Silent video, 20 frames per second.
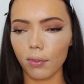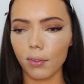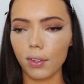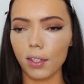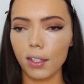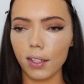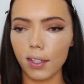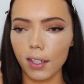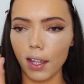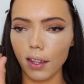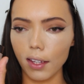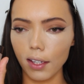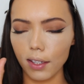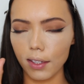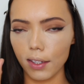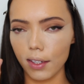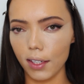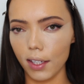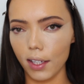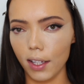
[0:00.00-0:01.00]
To set the
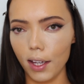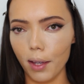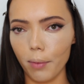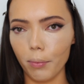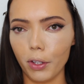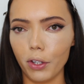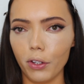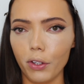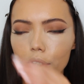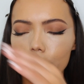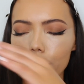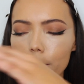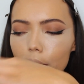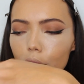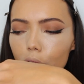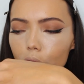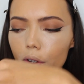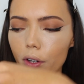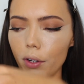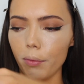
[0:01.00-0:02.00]
concealer, I'm going to use my
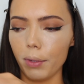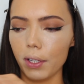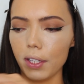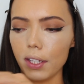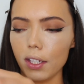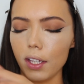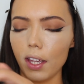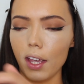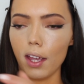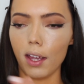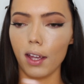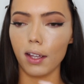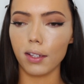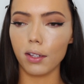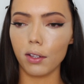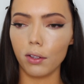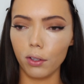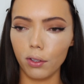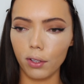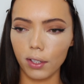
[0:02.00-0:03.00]
Laura Mercier
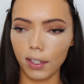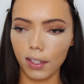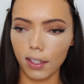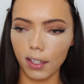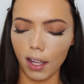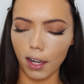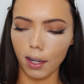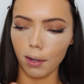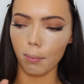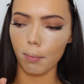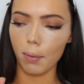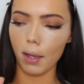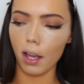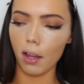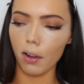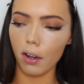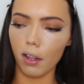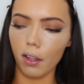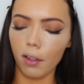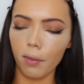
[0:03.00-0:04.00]
loose setting
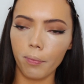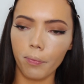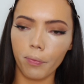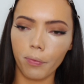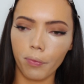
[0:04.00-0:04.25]
powder,